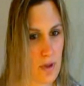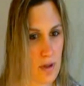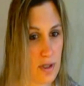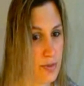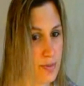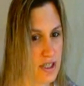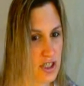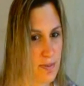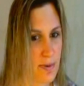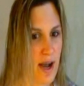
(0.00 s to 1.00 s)
And to my
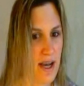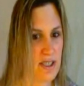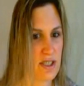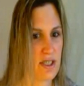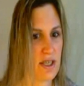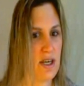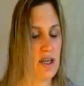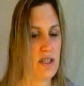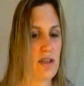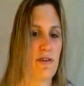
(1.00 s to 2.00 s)
surprise,
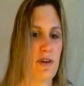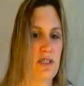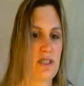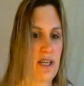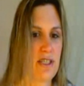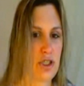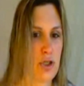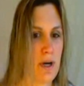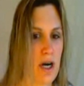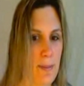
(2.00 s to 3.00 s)
the first sites to
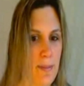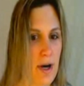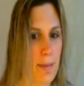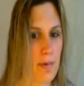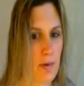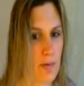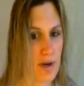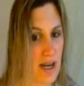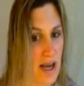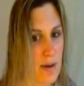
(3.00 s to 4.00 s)
pop up were
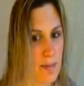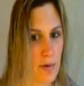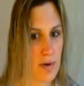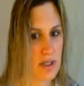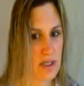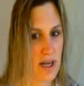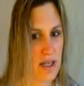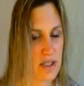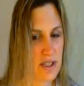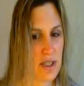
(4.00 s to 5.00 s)
not porn
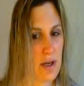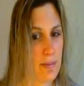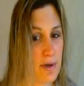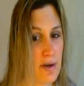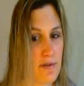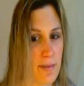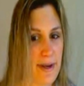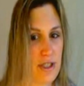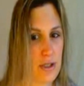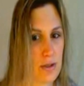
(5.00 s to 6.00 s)
sites, but
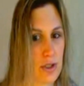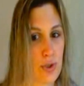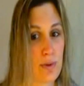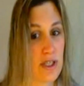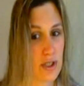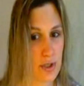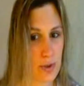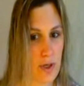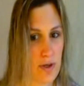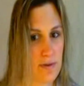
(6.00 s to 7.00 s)
informational treasure
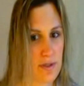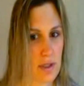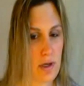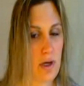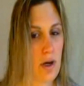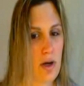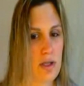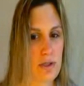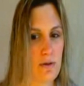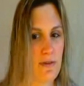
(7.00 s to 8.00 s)
troves,
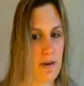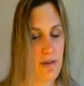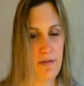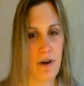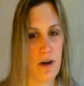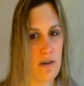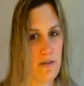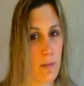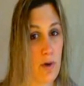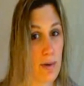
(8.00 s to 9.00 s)
also very far
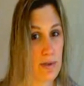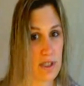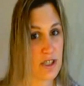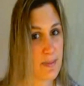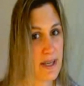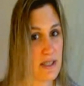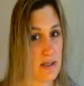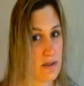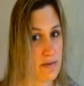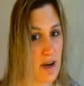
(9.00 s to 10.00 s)
from what I was expecting
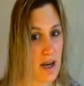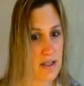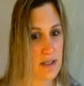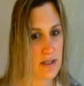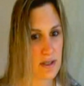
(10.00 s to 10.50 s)
to find.